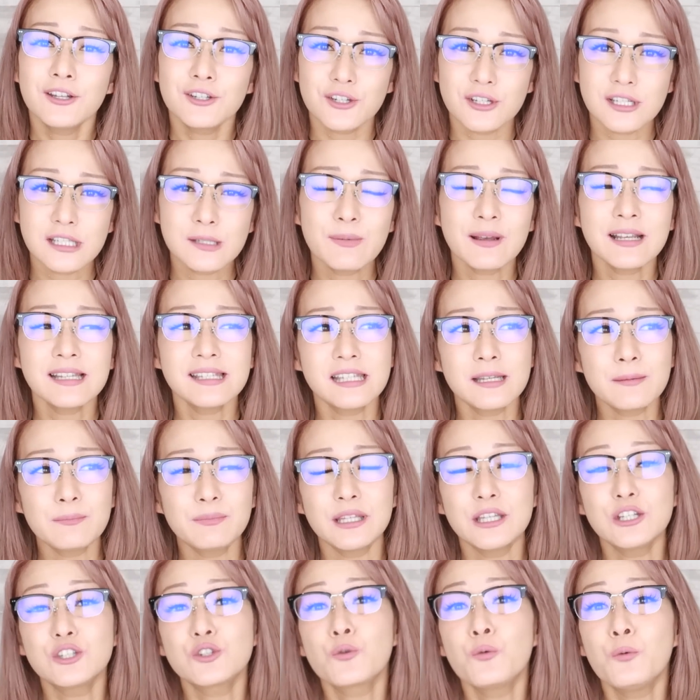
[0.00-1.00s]
just by
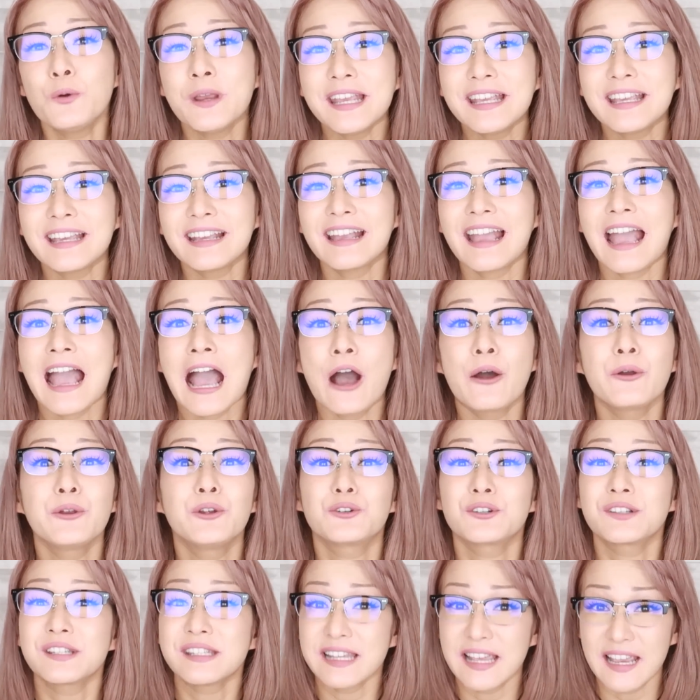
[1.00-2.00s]
simply tweaking how
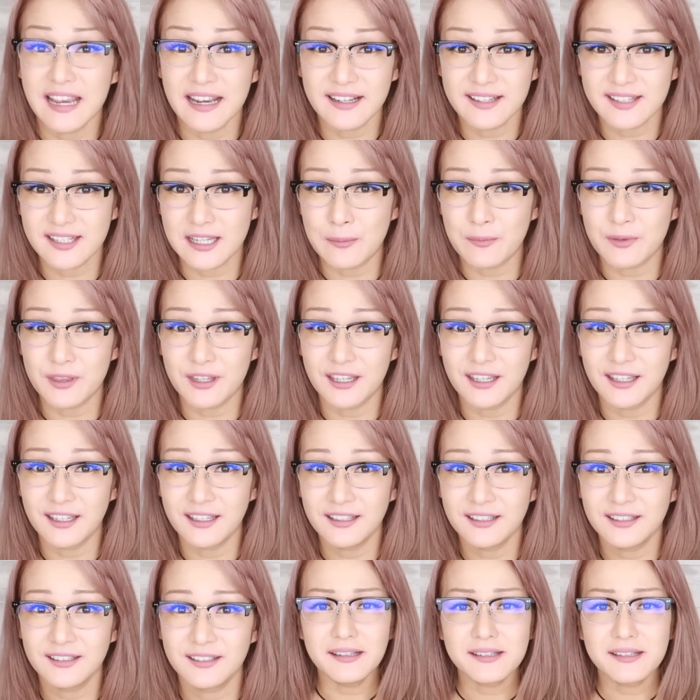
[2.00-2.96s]
you're saying something.